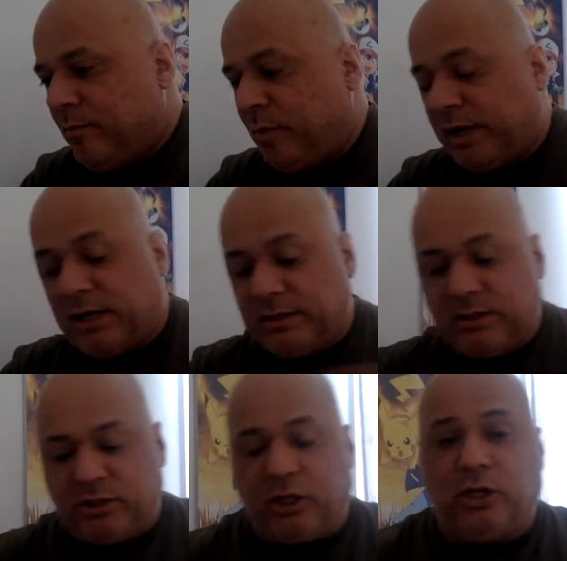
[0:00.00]

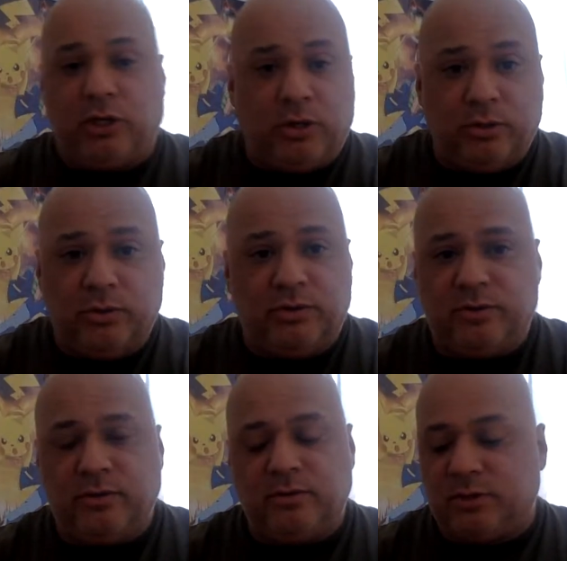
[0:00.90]
cousin's a huge
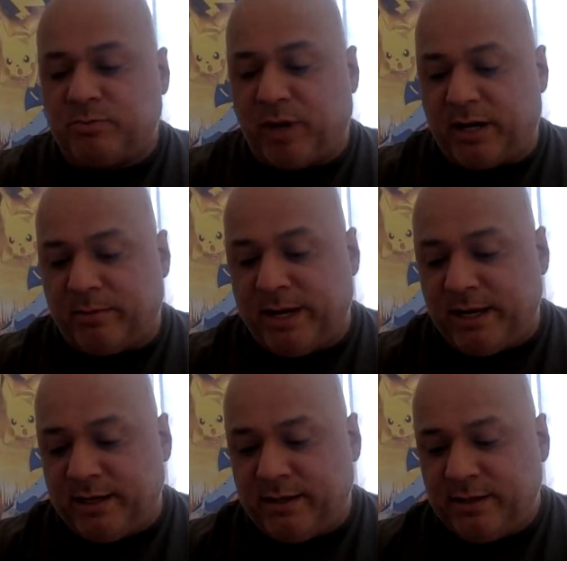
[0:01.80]

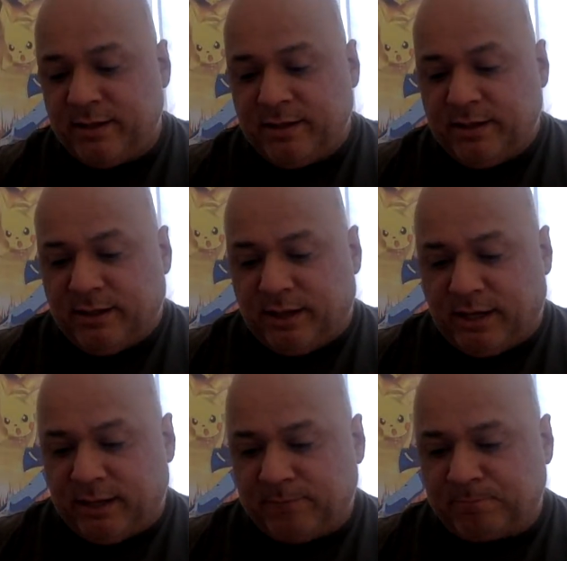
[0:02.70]
Spider-Man
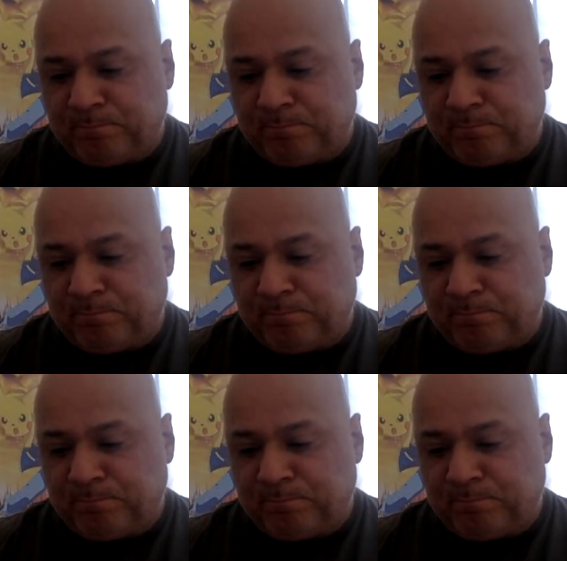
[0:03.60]
um